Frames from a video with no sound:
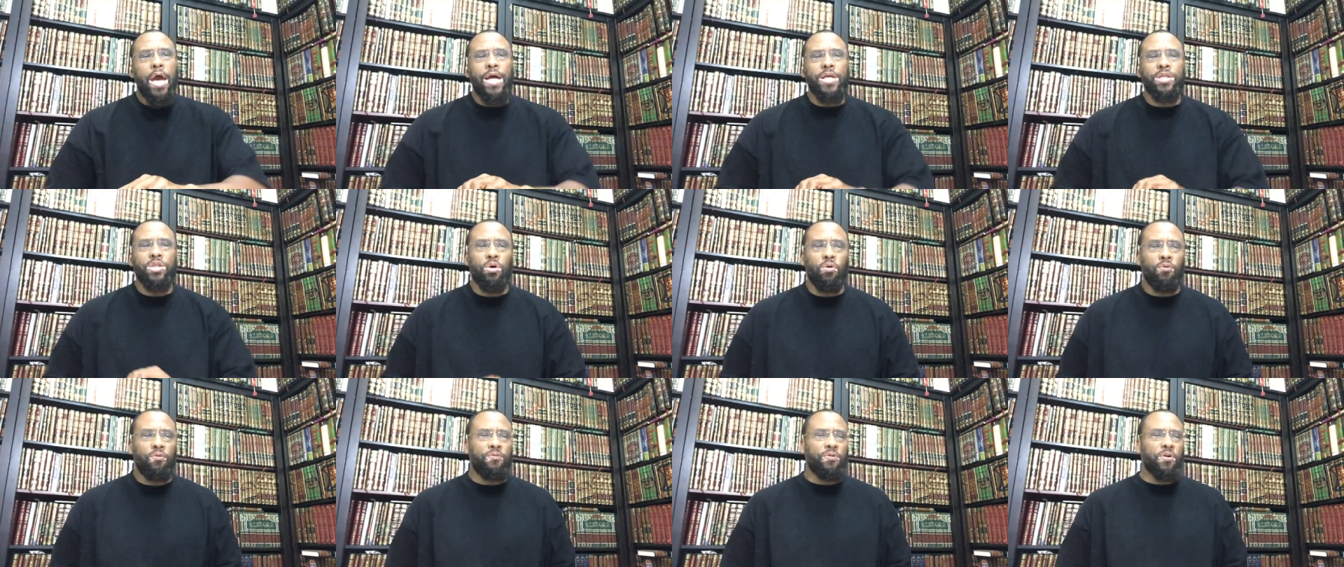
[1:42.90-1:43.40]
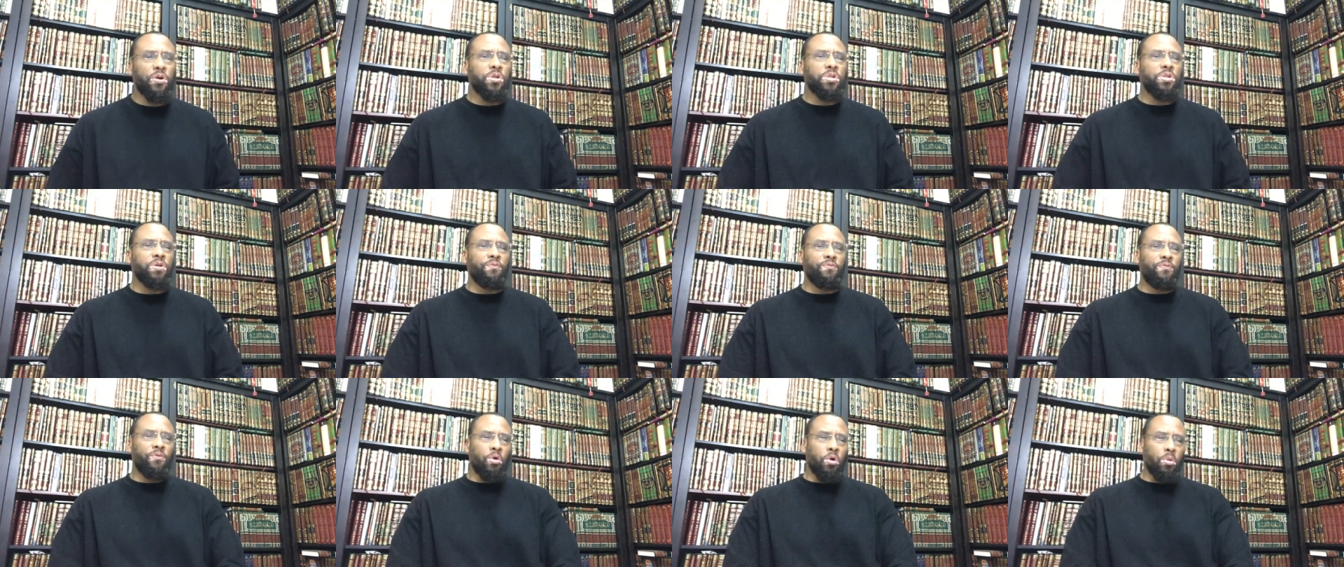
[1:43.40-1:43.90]
And so
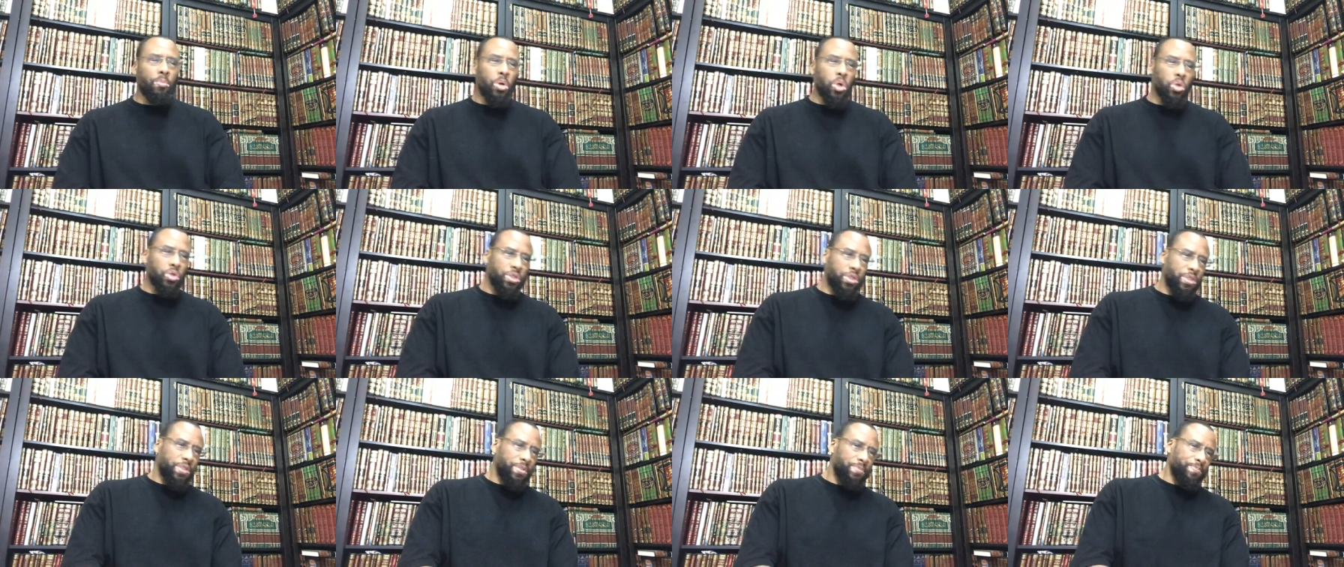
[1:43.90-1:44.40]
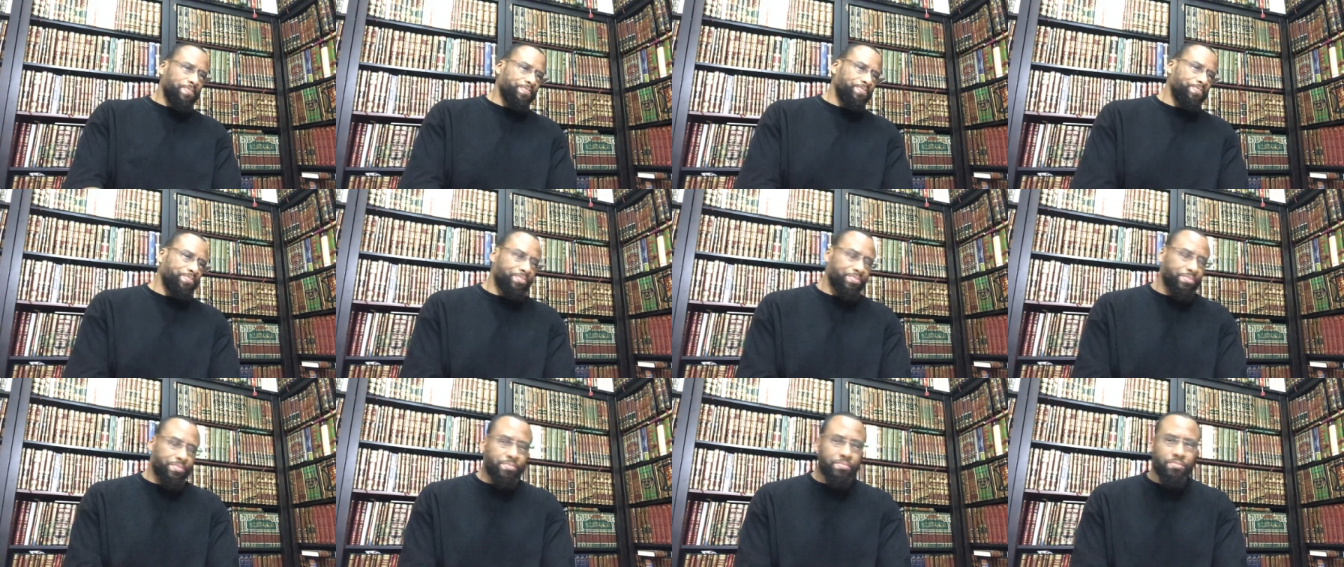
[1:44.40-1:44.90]
first and foremost,
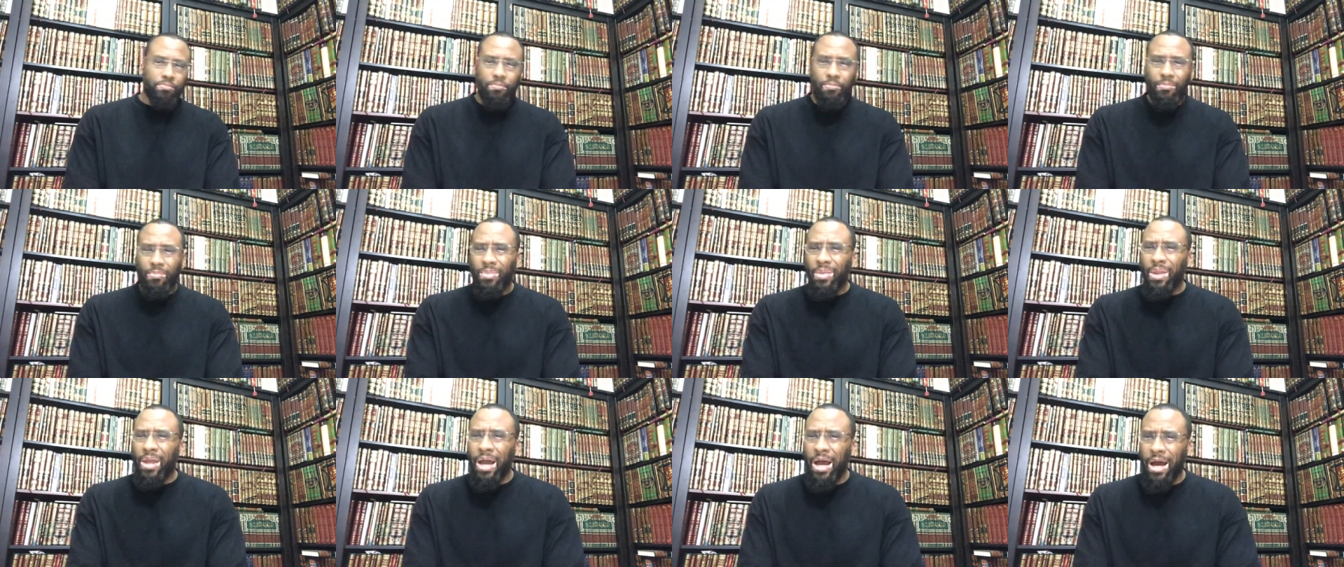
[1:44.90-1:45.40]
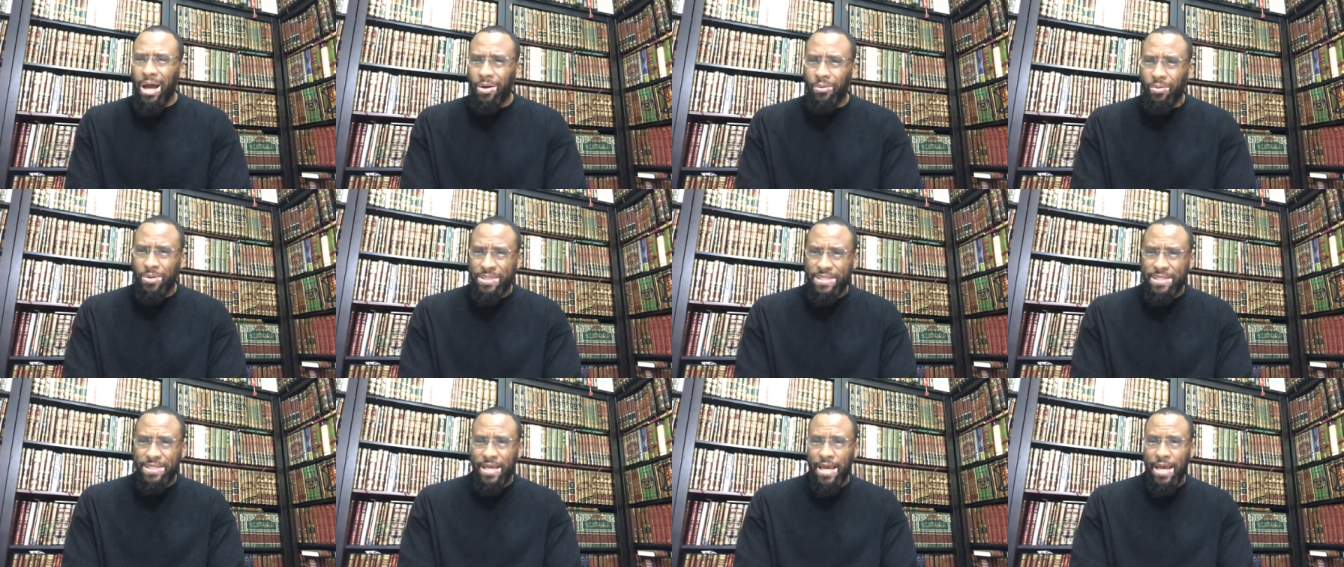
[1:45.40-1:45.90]
I
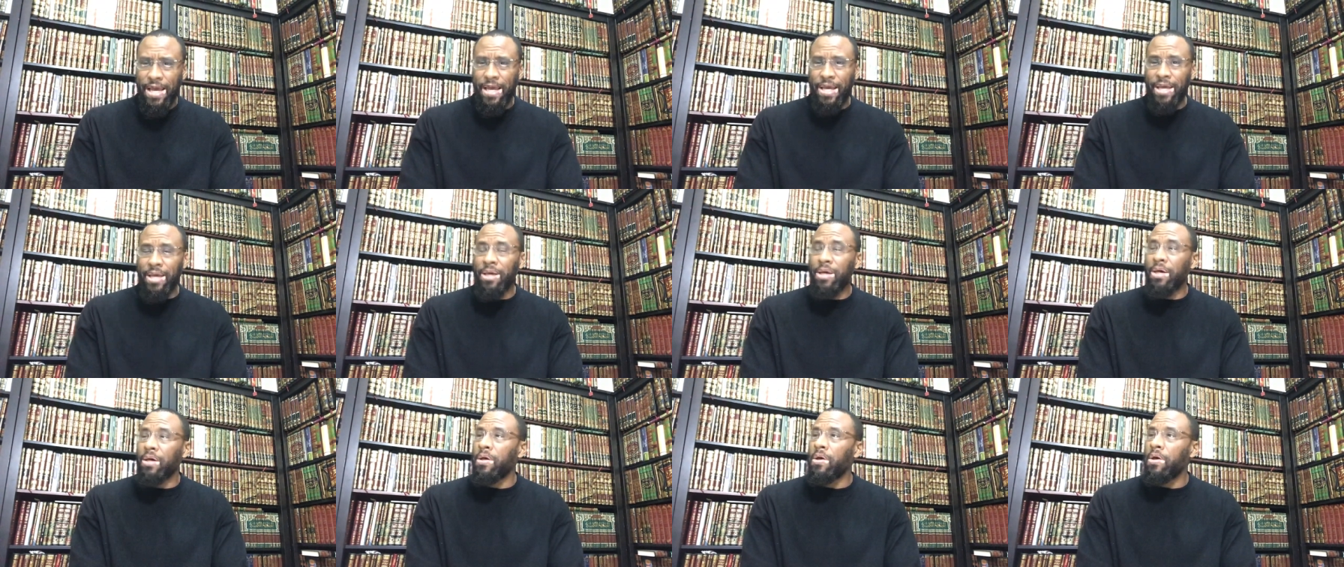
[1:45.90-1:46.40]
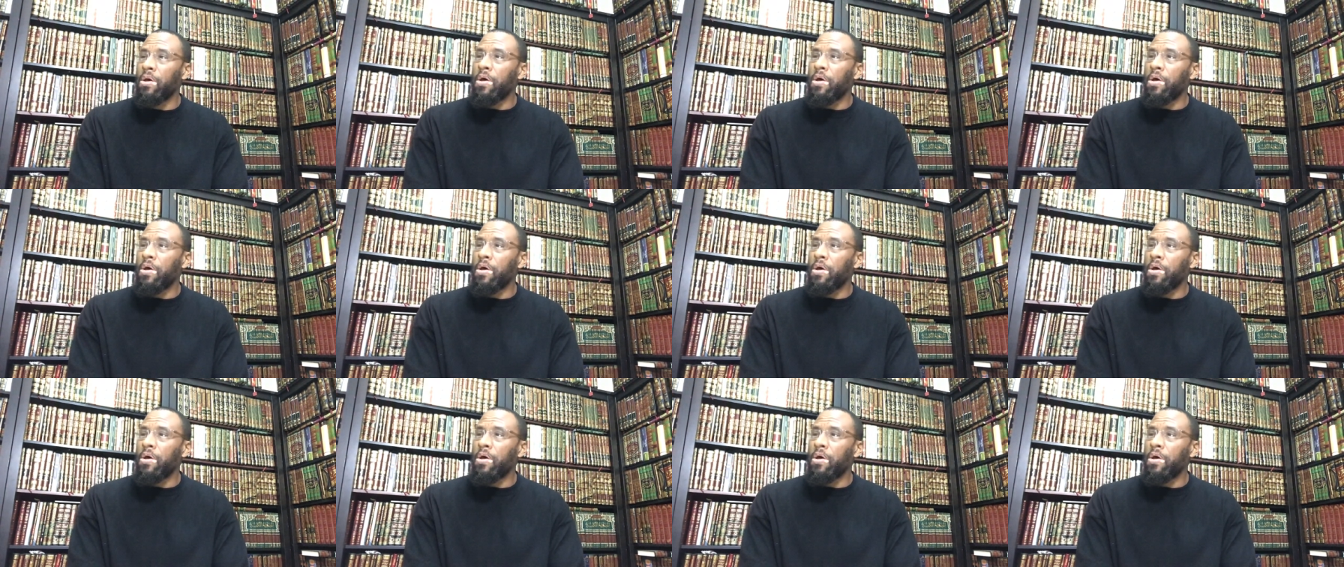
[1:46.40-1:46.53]
would say,